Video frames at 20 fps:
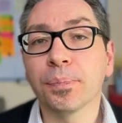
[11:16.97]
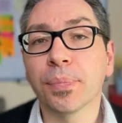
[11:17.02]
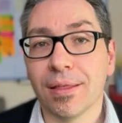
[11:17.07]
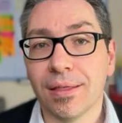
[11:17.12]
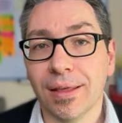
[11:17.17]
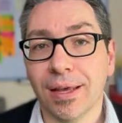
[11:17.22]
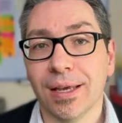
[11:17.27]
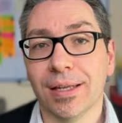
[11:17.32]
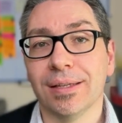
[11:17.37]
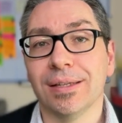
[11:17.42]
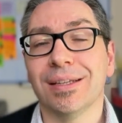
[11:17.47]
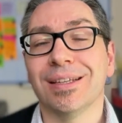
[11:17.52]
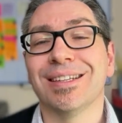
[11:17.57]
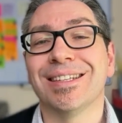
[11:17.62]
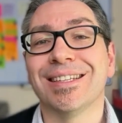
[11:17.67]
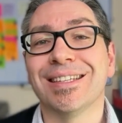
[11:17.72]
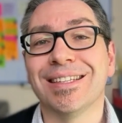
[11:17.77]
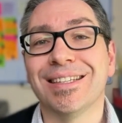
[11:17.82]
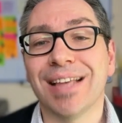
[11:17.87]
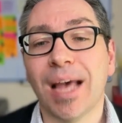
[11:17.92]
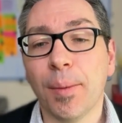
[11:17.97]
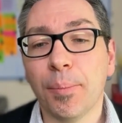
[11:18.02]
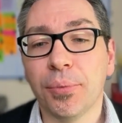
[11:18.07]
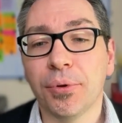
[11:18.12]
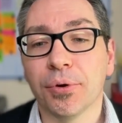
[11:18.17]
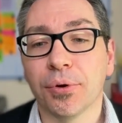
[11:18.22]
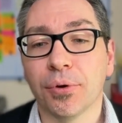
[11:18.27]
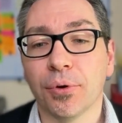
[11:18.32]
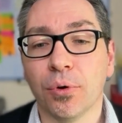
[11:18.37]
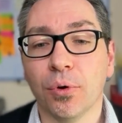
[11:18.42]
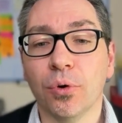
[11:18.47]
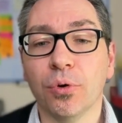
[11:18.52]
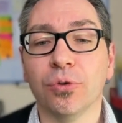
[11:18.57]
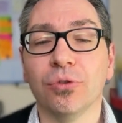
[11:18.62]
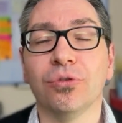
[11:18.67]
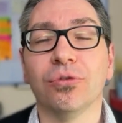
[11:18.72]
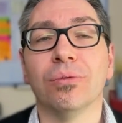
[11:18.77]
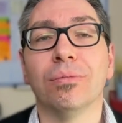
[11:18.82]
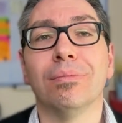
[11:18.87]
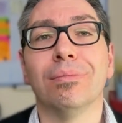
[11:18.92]
then Zapier
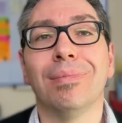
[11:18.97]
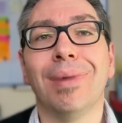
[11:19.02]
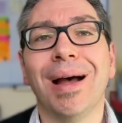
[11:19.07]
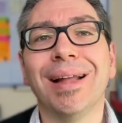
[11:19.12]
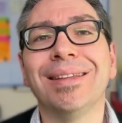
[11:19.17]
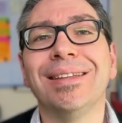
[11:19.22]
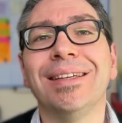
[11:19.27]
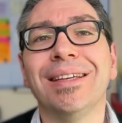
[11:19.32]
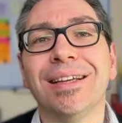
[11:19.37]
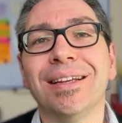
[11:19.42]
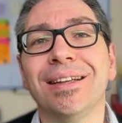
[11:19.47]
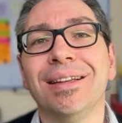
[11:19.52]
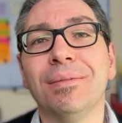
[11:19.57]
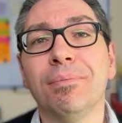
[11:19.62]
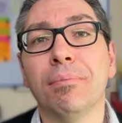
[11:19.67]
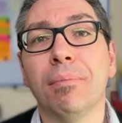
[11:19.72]
automatically